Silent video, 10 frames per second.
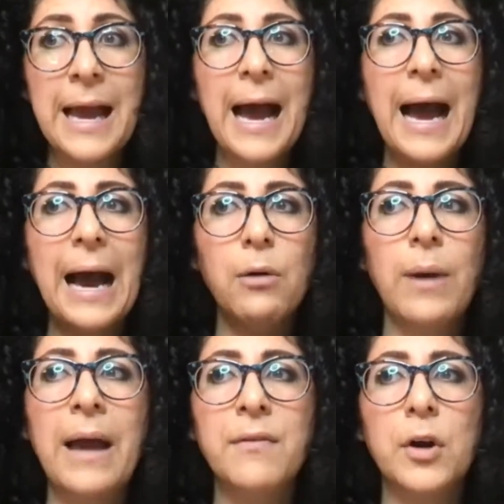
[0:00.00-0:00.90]

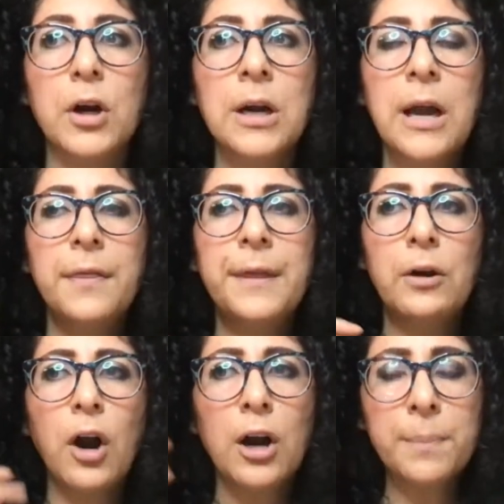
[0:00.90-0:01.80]
However,
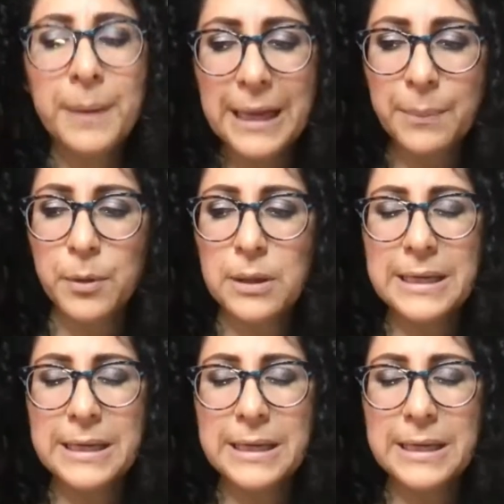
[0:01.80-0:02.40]
there are people